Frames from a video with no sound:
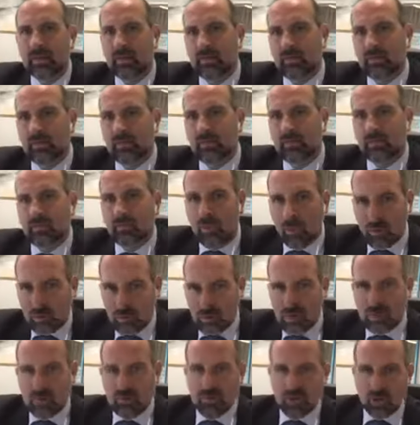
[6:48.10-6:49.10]
most
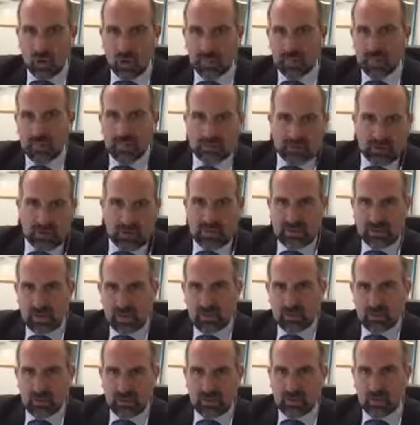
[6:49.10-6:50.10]
jobs,
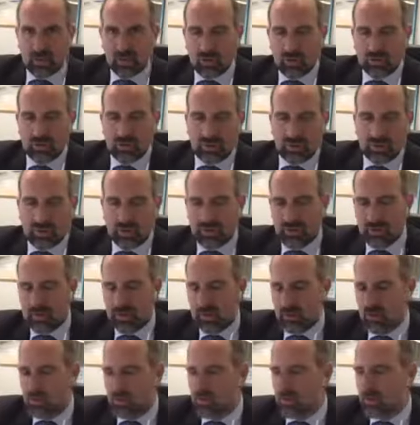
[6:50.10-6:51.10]
sedentary jobs and
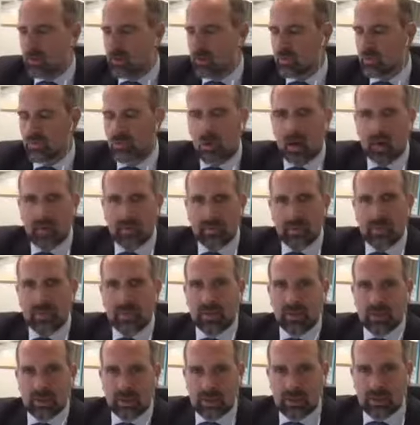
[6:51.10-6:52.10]
driving and
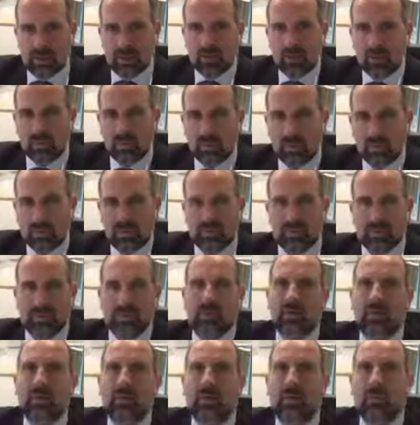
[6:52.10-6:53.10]
things, 2 weeks
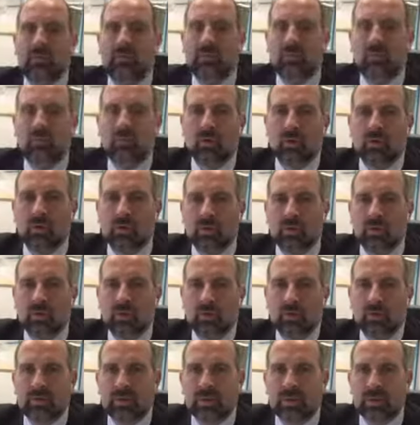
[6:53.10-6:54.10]
before you'll be doing
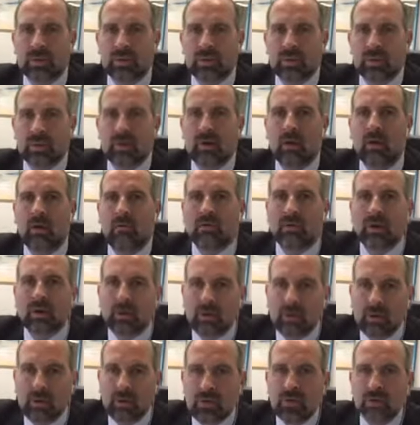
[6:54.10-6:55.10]
those things. And after
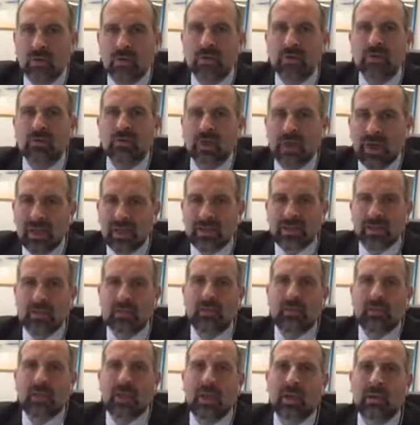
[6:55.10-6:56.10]
those 2 weeks, you can
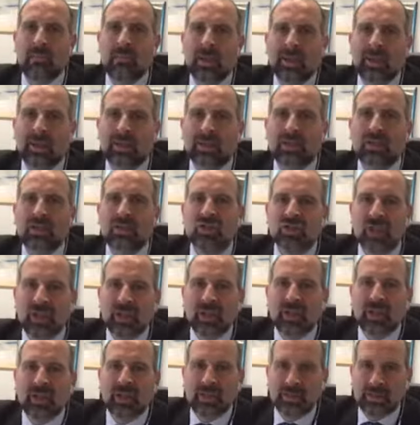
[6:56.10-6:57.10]
start getting back into
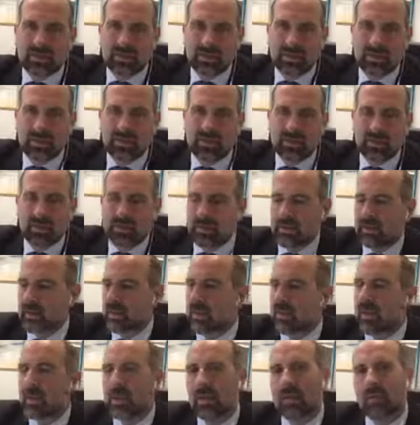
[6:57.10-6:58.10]
gentle exercise,
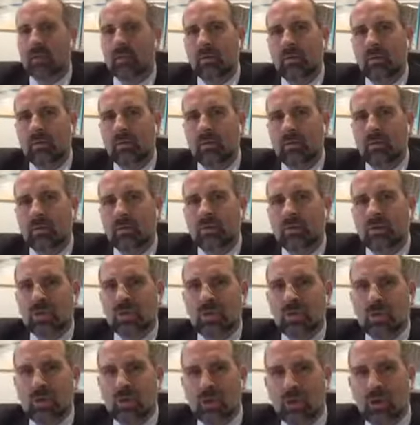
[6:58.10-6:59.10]
usually
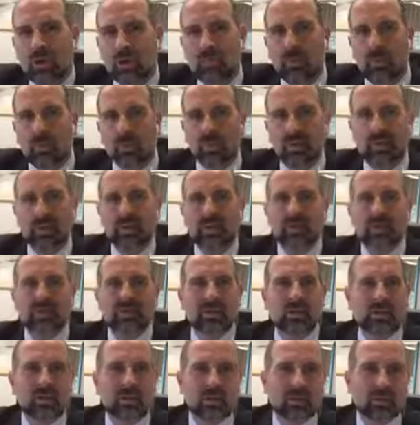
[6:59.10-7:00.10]
with your lower body, things
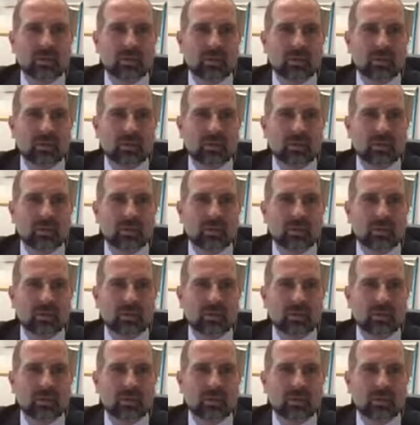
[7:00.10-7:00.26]
like